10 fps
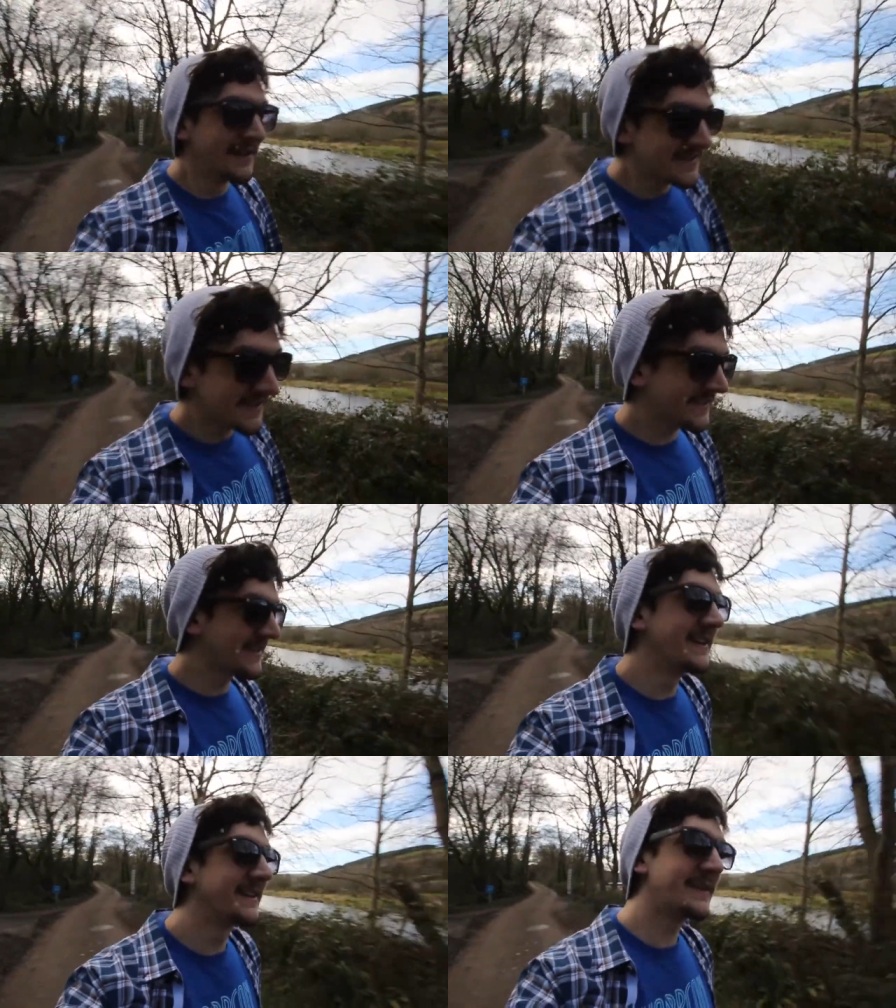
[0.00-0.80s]
Just
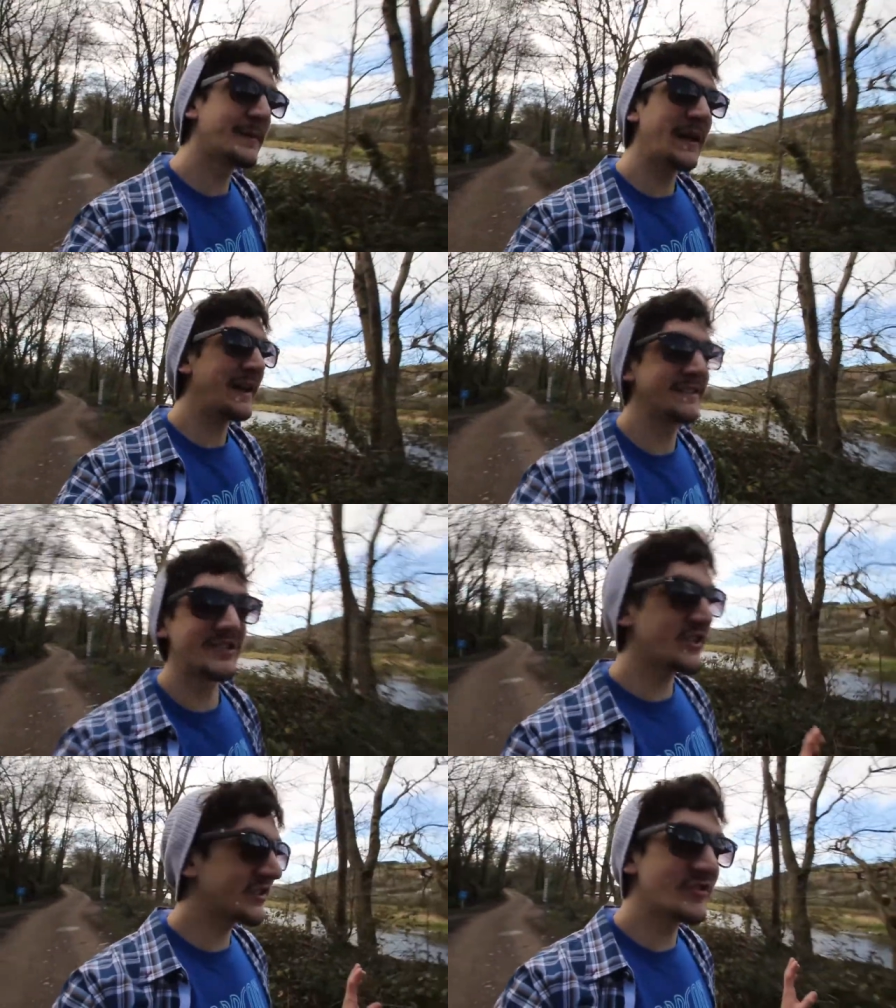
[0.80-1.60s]
the bass
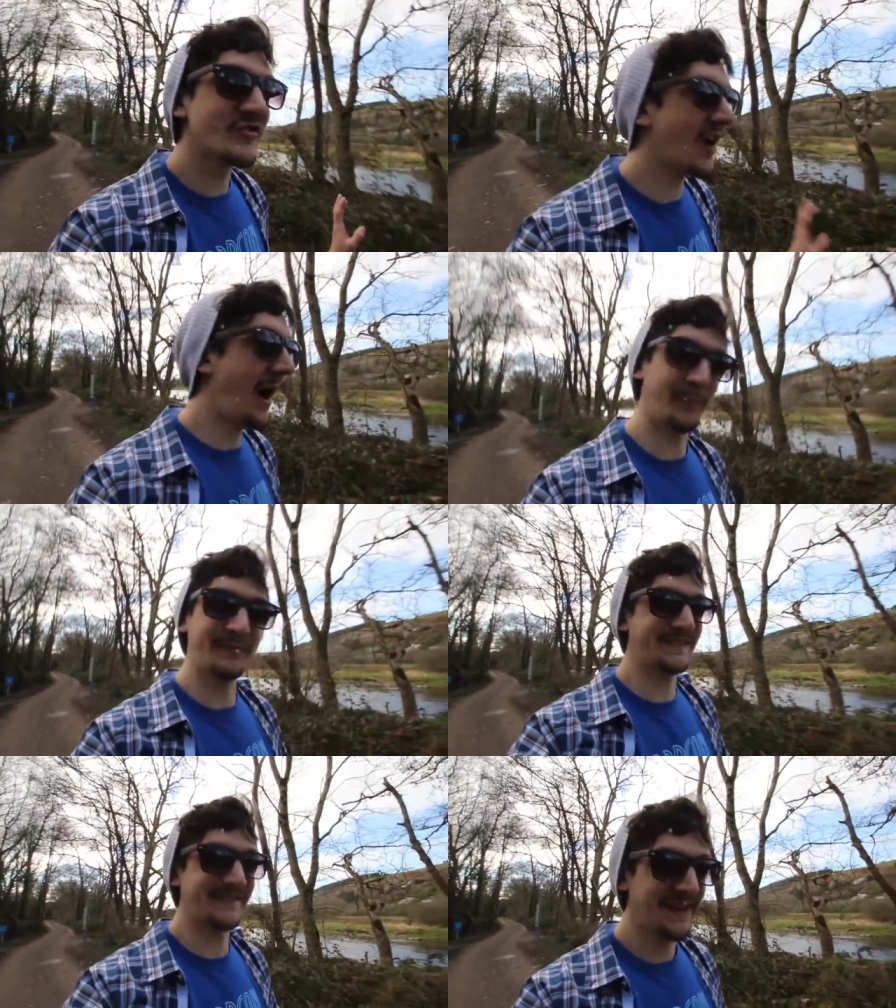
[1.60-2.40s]
just
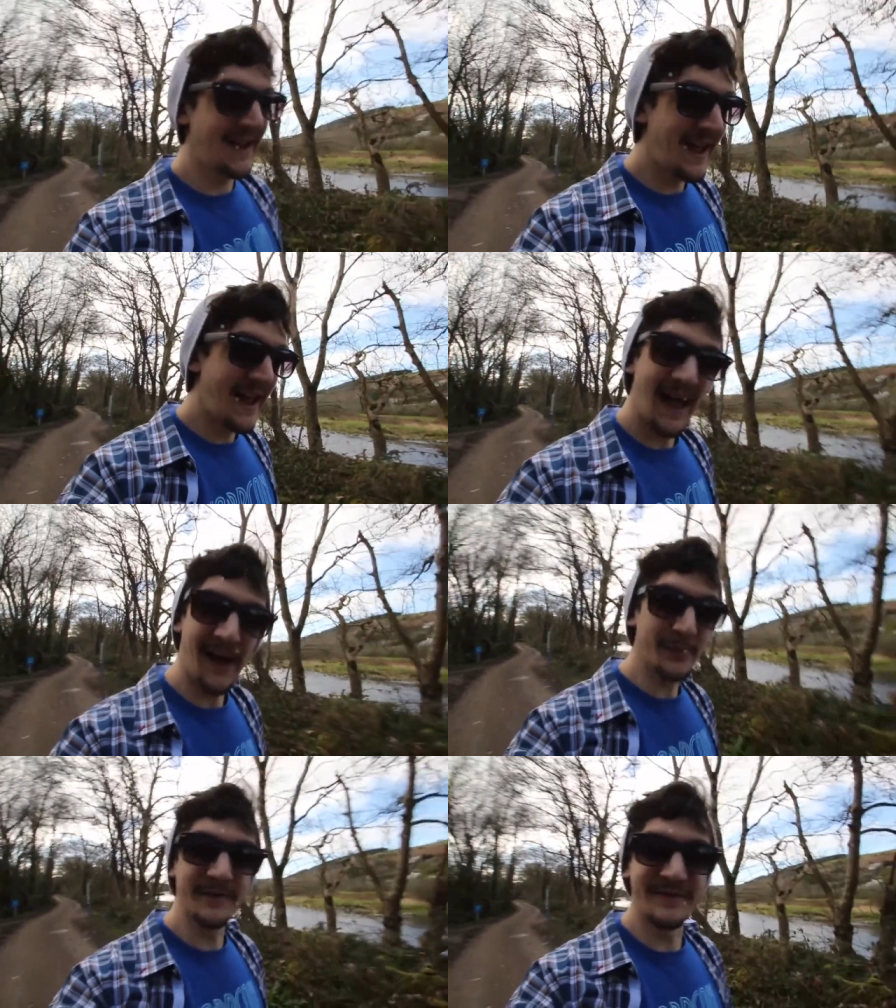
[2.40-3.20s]
drops
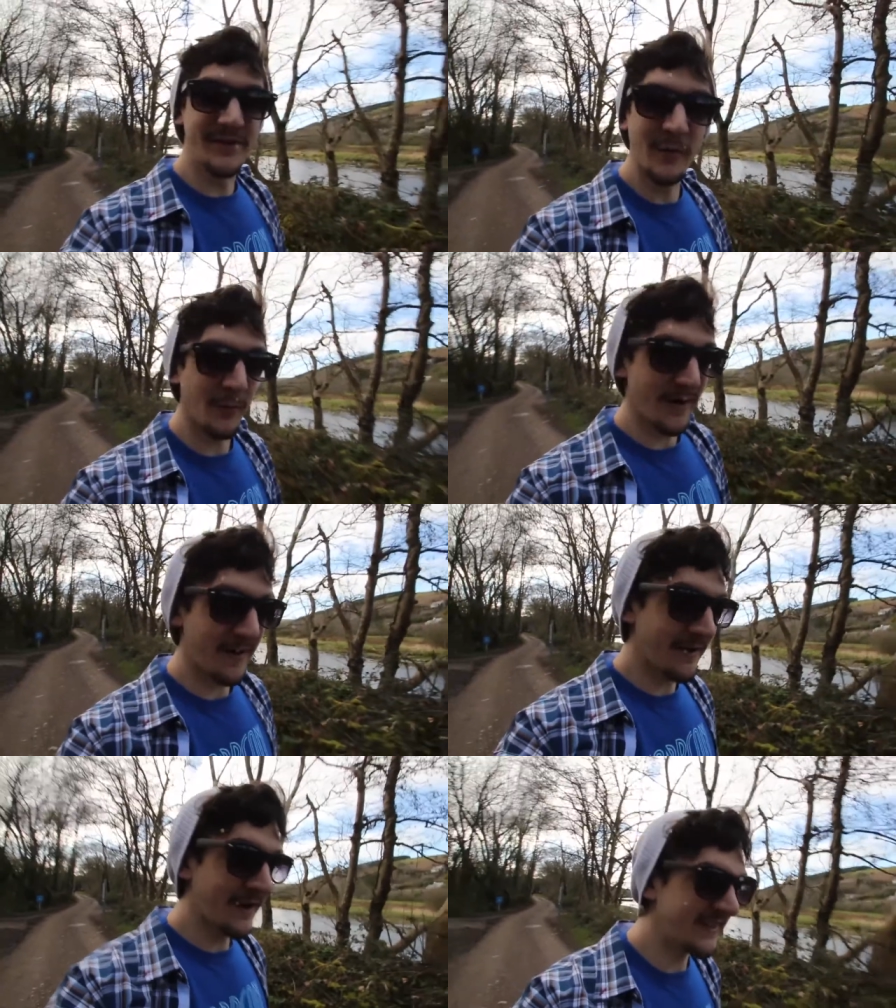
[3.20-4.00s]
out of
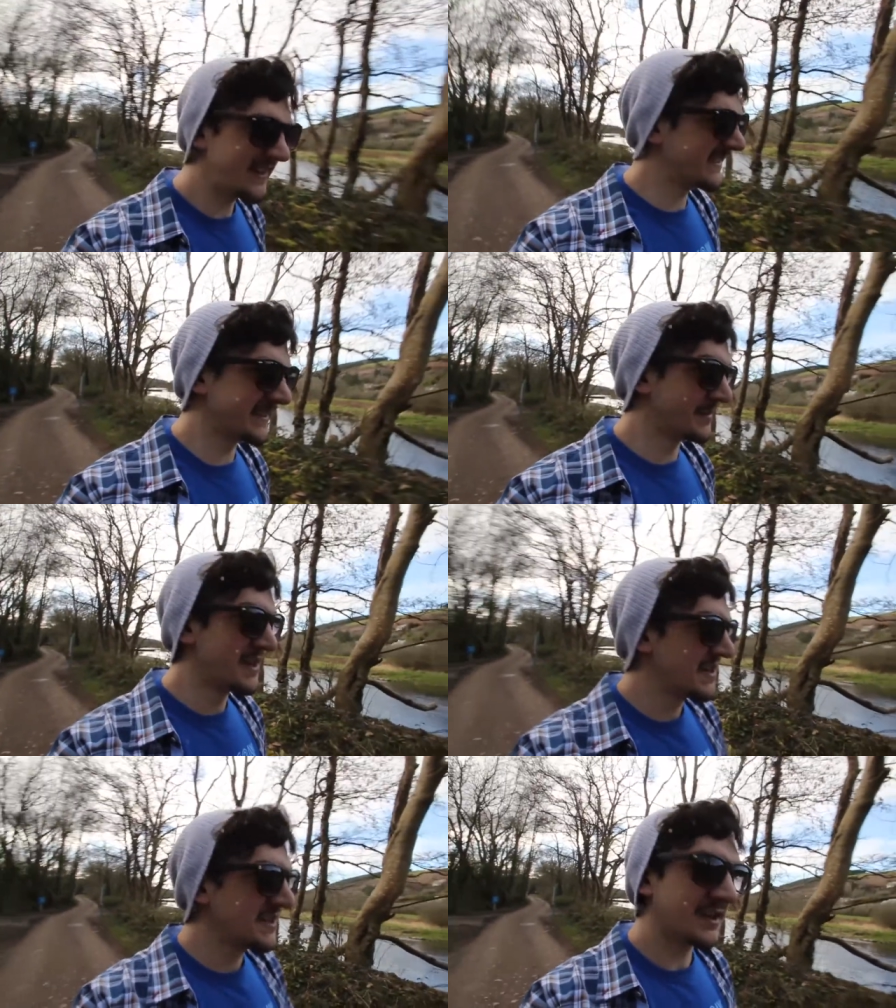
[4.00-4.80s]
nowhere. And then
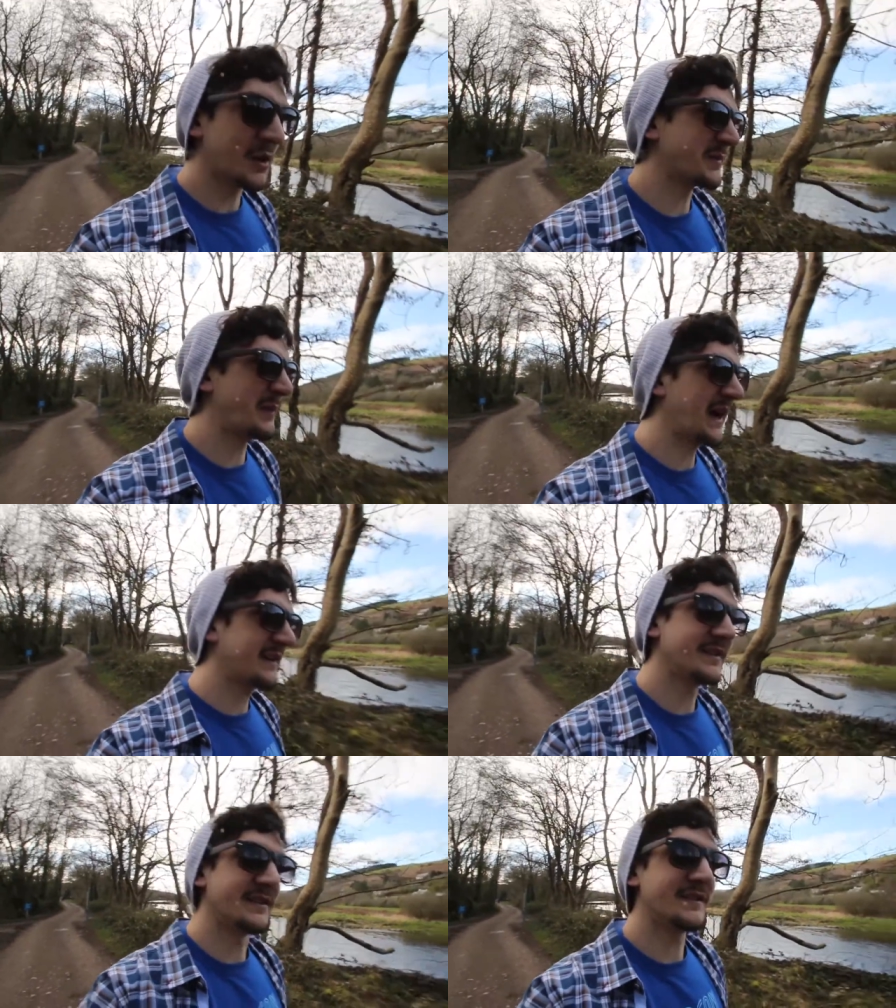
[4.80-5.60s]
it goes
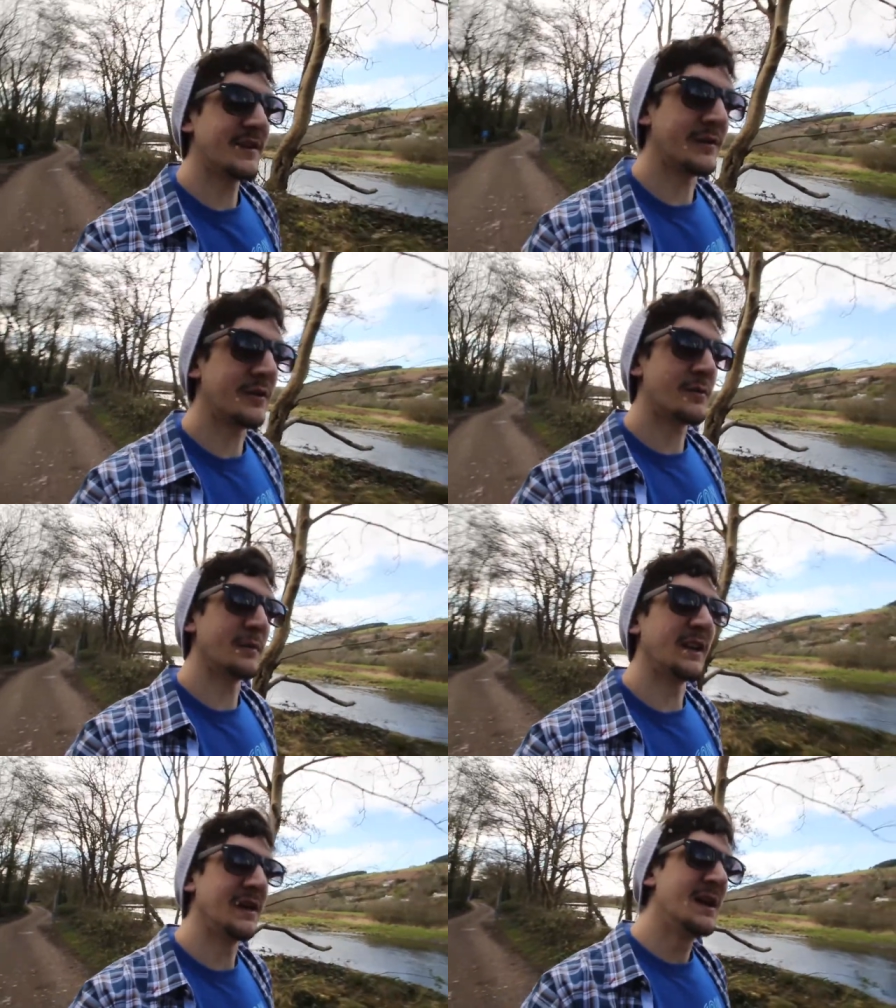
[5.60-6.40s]
back to the song
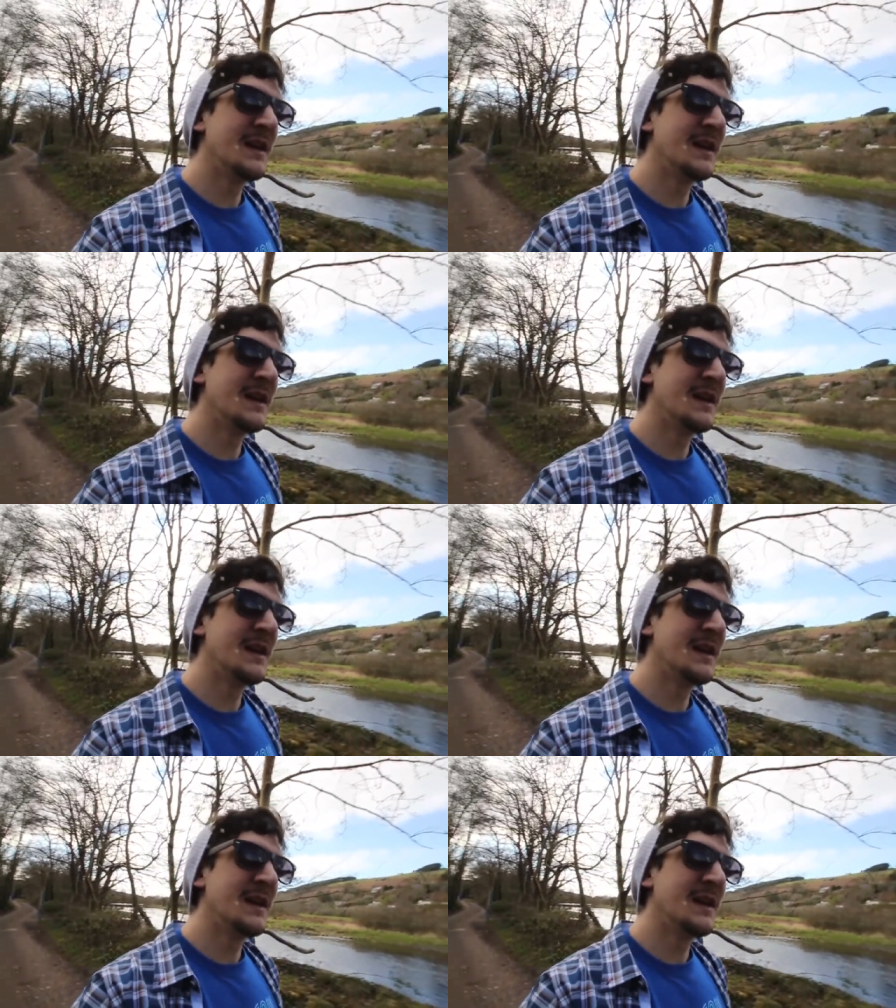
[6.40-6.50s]
normally.